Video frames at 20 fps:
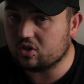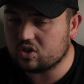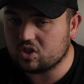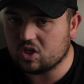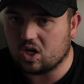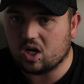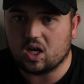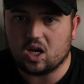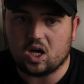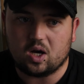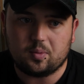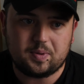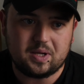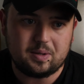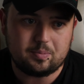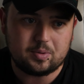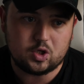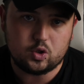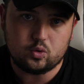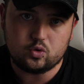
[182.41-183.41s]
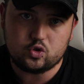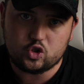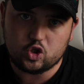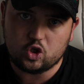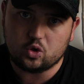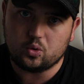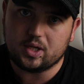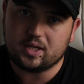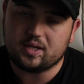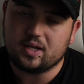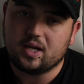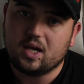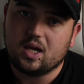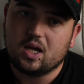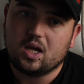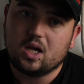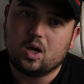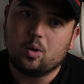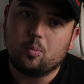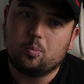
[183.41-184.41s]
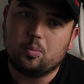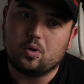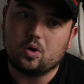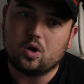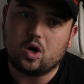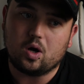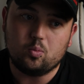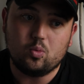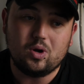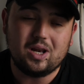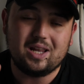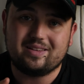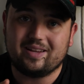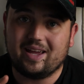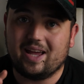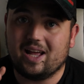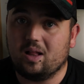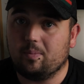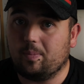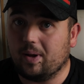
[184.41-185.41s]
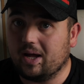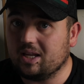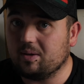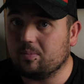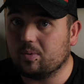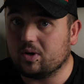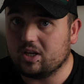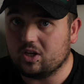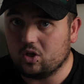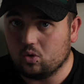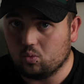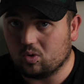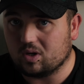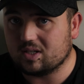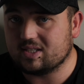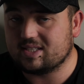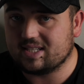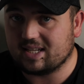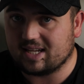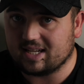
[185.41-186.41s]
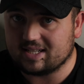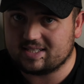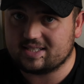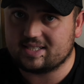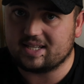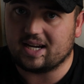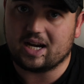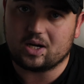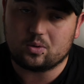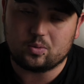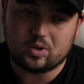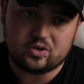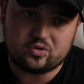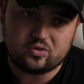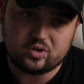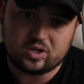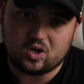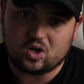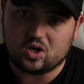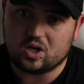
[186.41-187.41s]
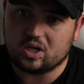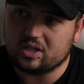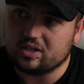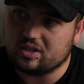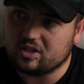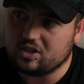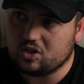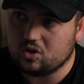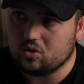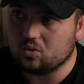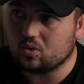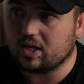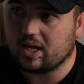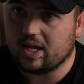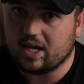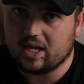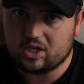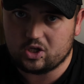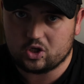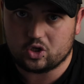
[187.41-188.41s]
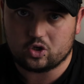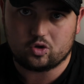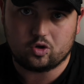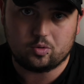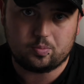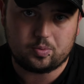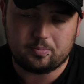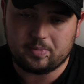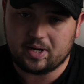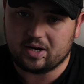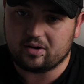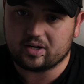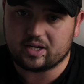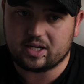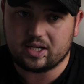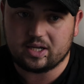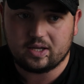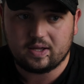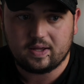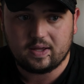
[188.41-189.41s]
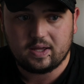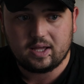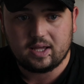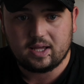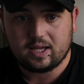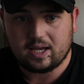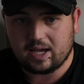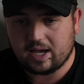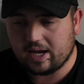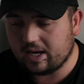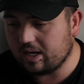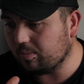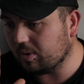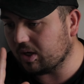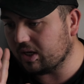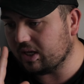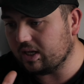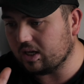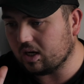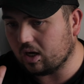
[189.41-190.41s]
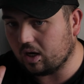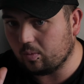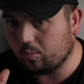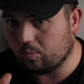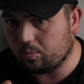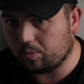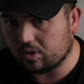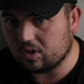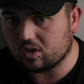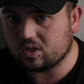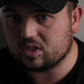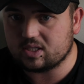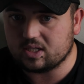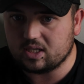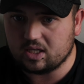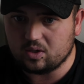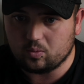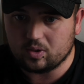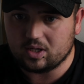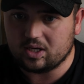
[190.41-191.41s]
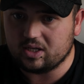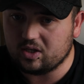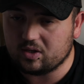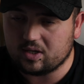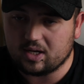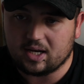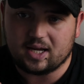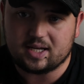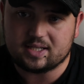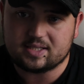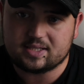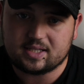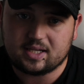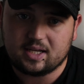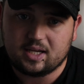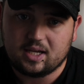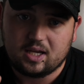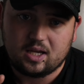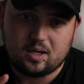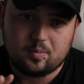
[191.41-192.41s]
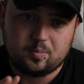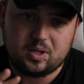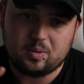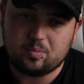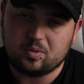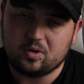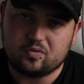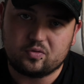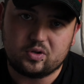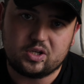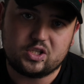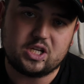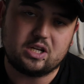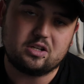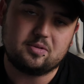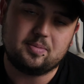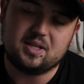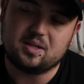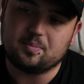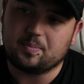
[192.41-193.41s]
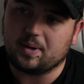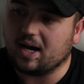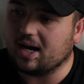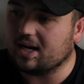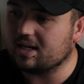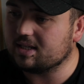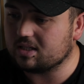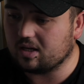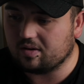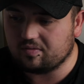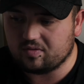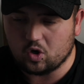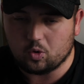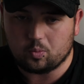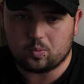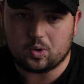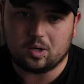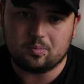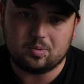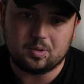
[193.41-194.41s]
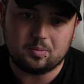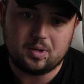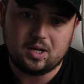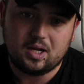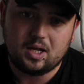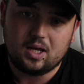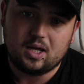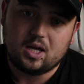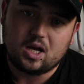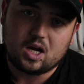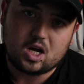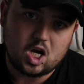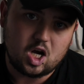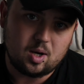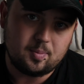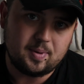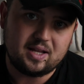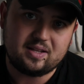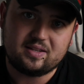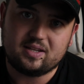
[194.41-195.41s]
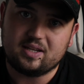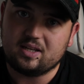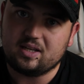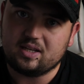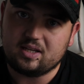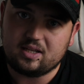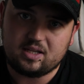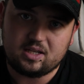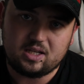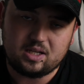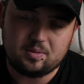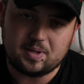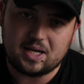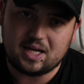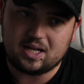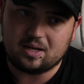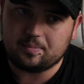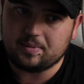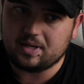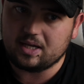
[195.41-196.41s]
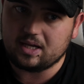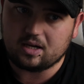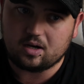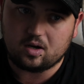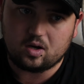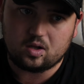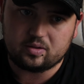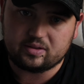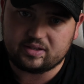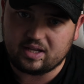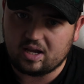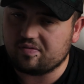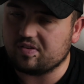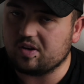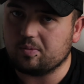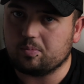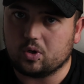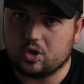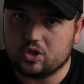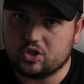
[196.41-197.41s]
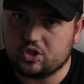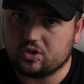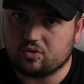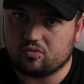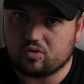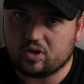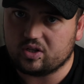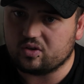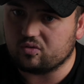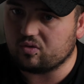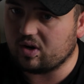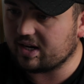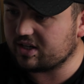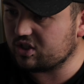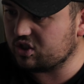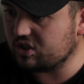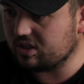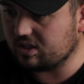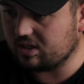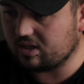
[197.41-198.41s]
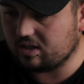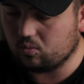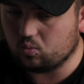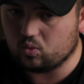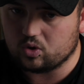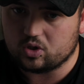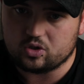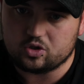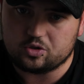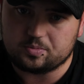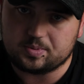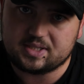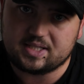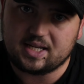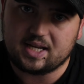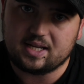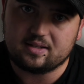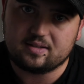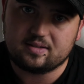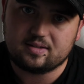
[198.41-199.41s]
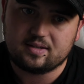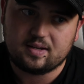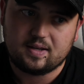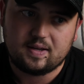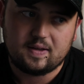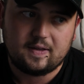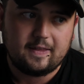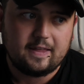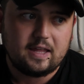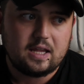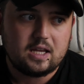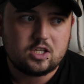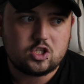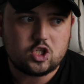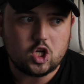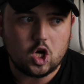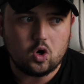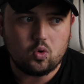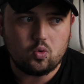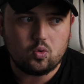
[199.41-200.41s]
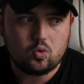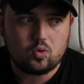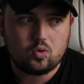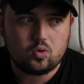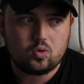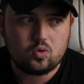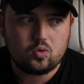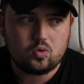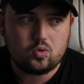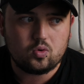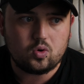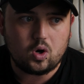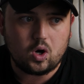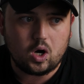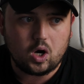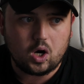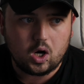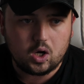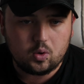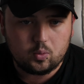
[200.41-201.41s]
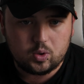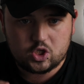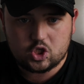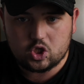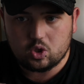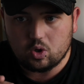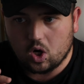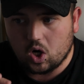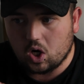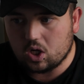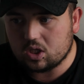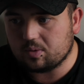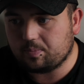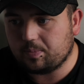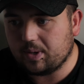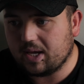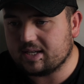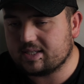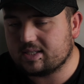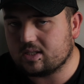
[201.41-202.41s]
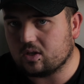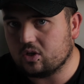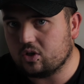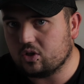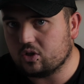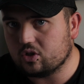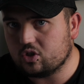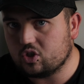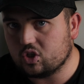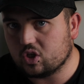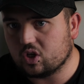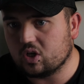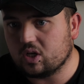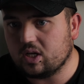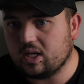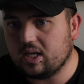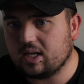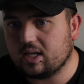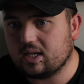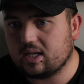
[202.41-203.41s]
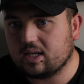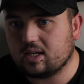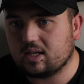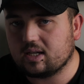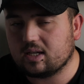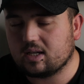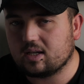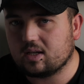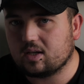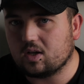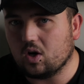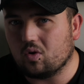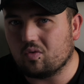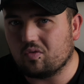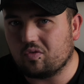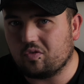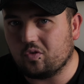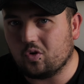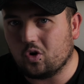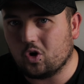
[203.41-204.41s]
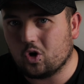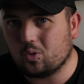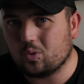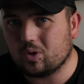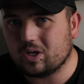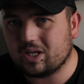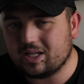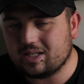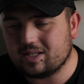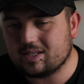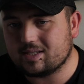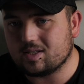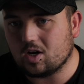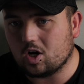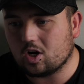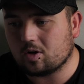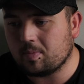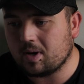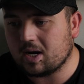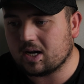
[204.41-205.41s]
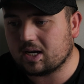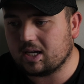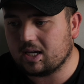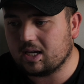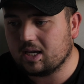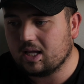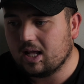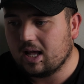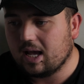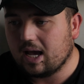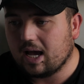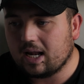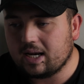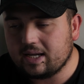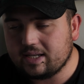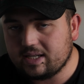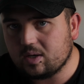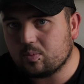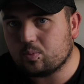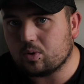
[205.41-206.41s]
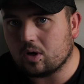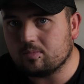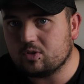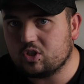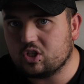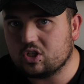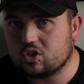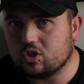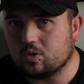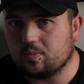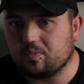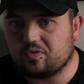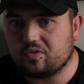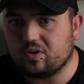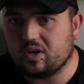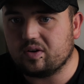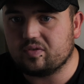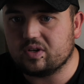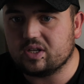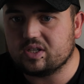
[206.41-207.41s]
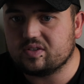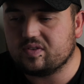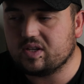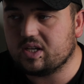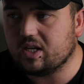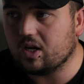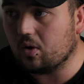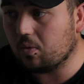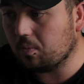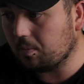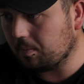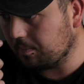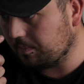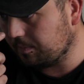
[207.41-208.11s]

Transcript: There's not a lot of people who do it, but I'm willing to help anybody who wants to get started, whether in Ireland, the UK, Europe, America. Anybody, I'm personally willing. You can ask people who've reached out to me in the past. I have no problem commenting, emailing me. I'll definitely point you in the right direction, 100%. So I wish you all the best on your journey going forward in the stock market. And I did promise you something free for this video.